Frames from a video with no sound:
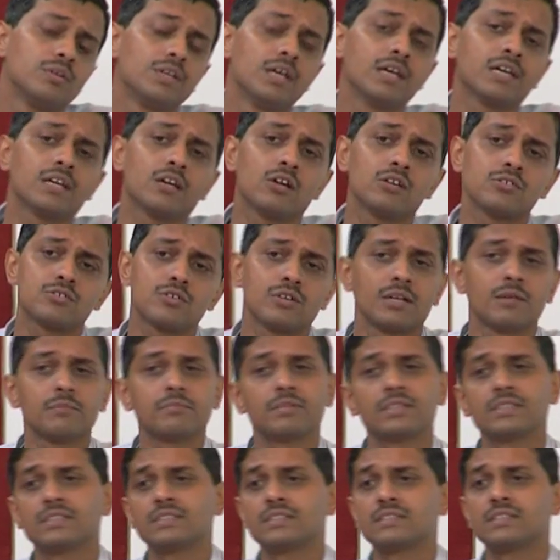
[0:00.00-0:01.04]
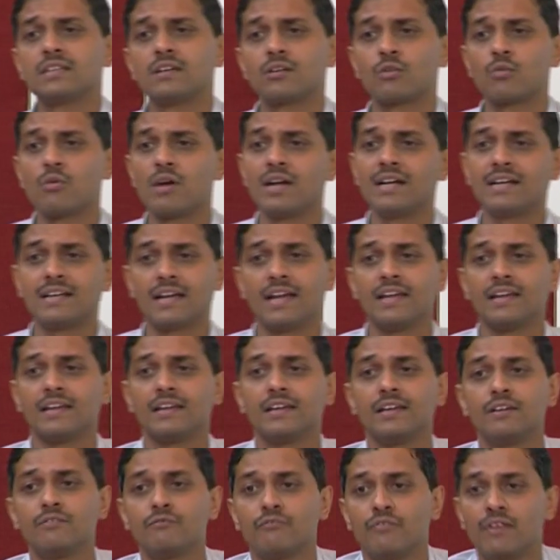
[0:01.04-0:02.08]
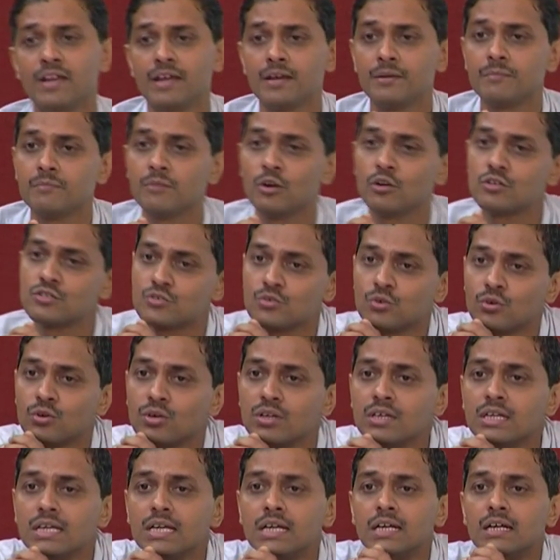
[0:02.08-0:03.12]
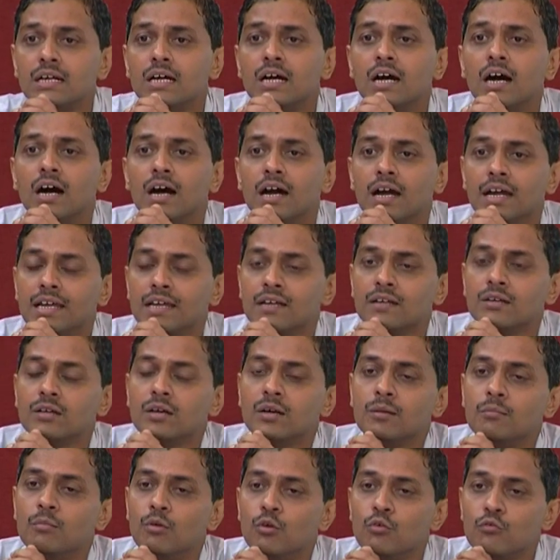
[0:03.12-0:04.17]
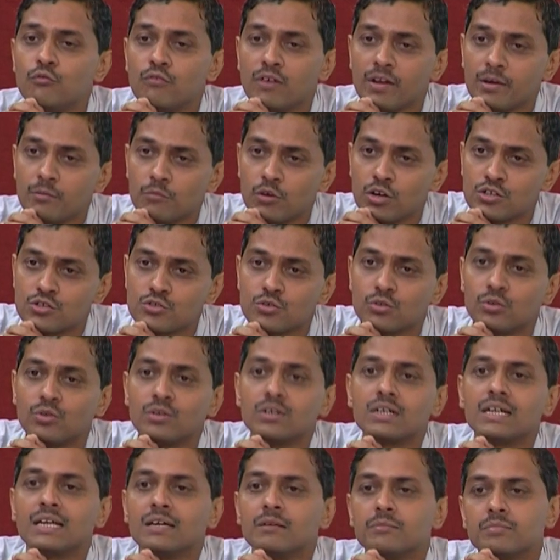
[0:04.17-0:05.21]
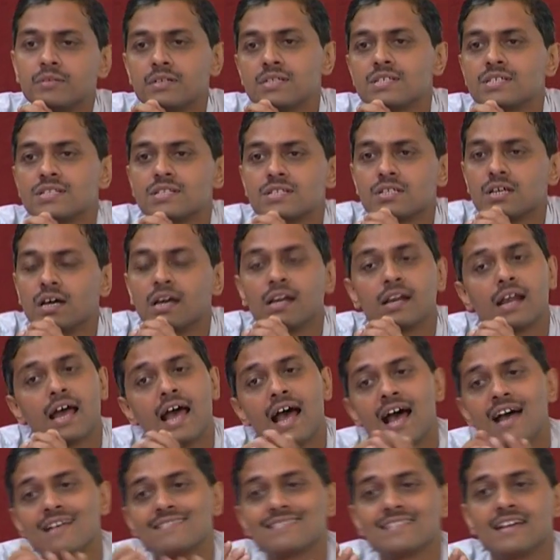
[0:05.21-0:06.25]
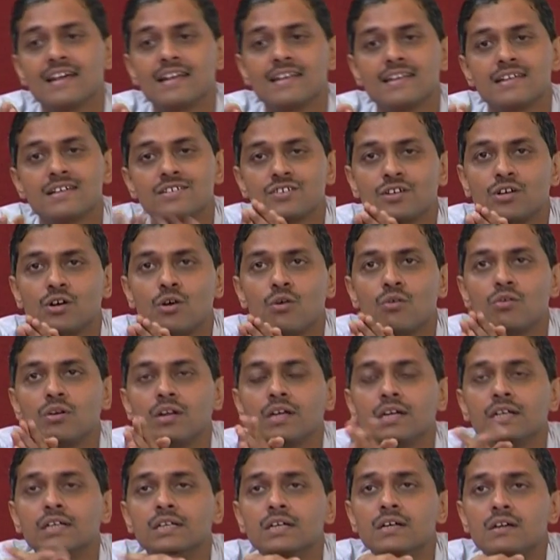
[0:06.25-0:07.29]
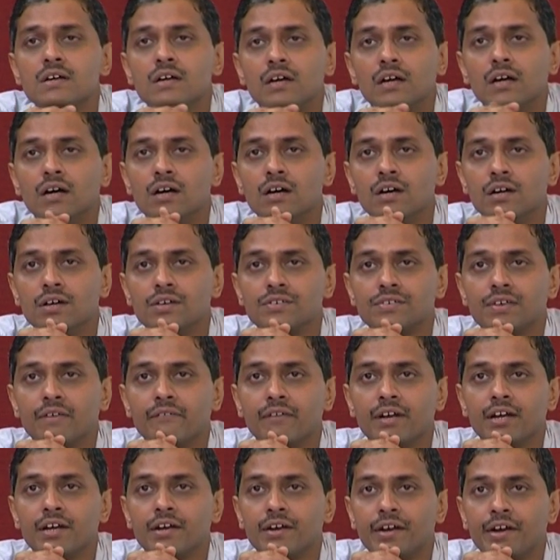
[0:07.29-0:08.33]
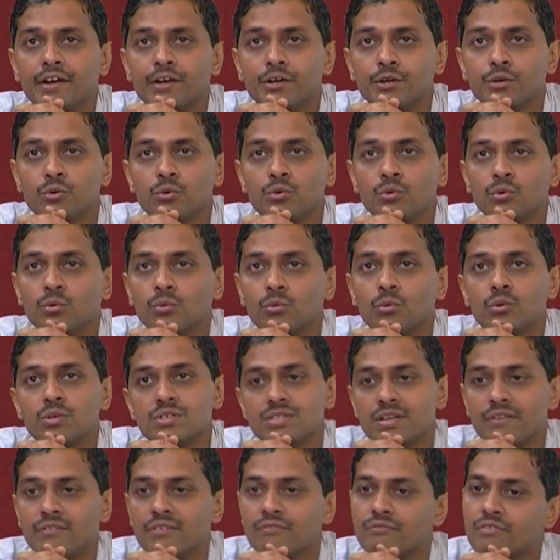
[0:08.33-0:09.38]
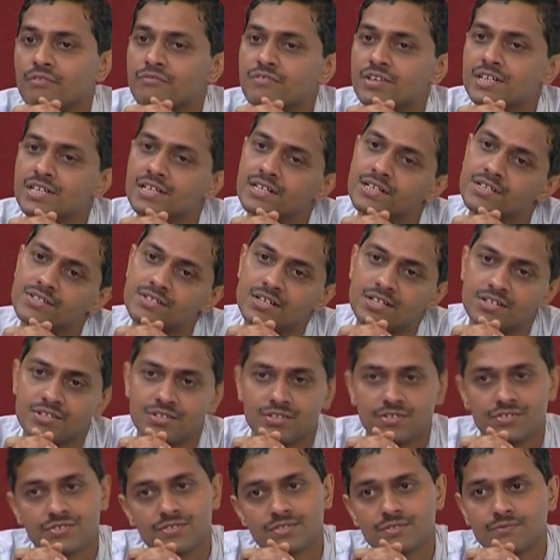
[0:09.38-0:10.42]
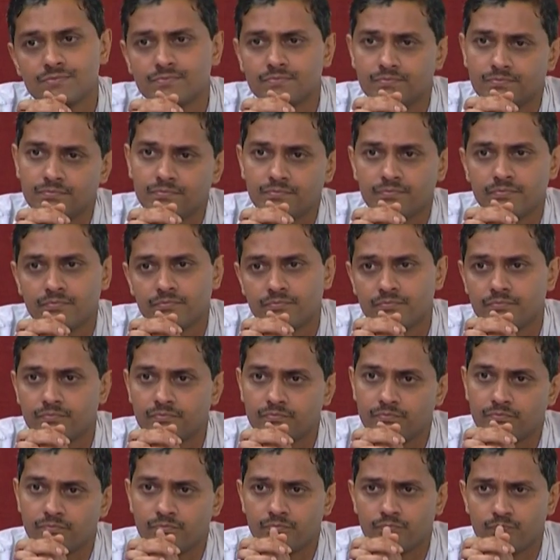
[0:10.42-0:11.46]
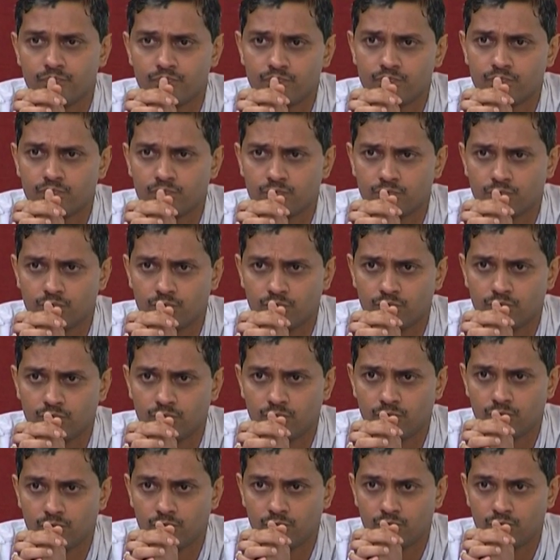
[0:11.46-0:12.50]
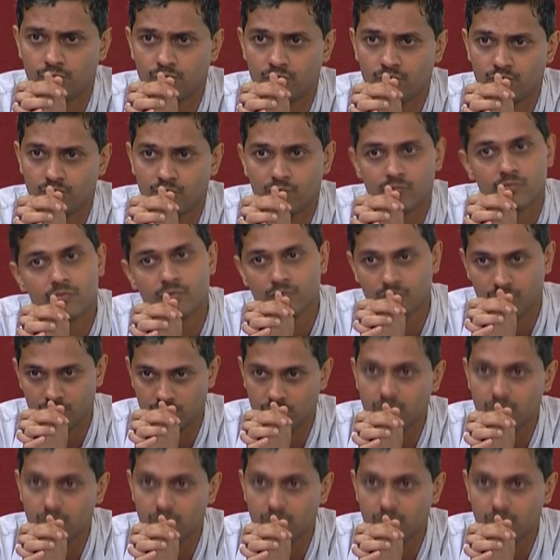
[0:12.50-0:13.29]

there also temperatures are quite high in flame also uh, in uh, blue flame also temperatures are as high as around uh, 700 to 750 degree Celsius. But we are not able to feel the heat as.